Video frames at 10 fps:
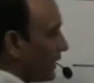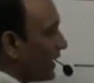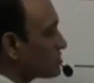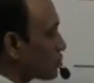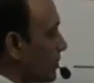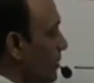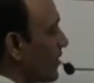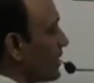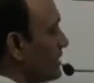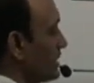X comma
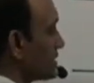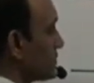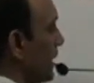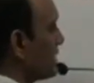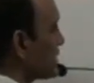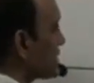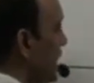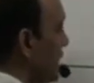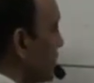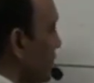y means by this
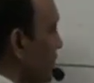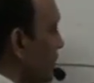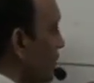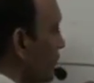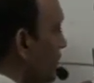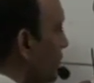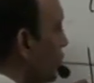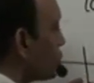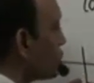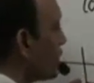time the
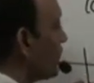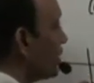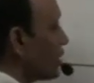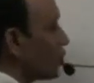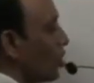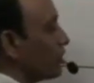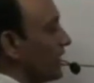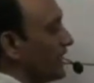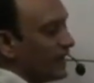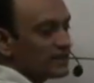boat would have undergone
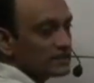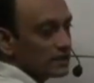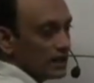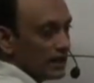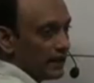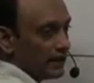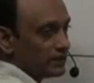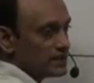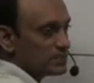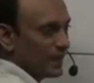an x
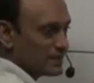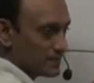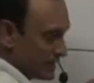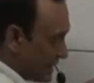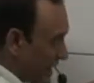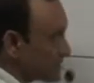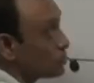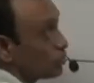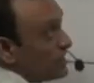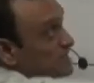displacement x
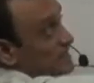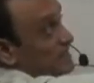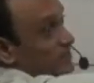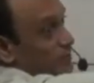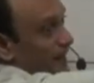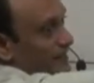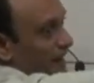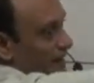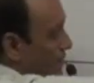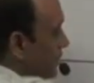units given by
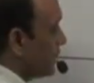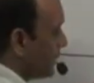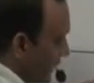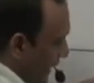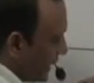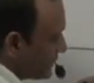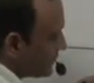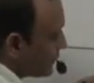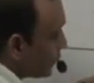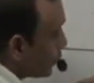that, and
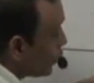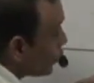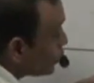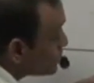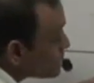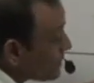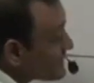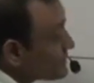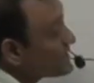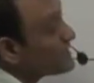
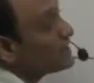displacement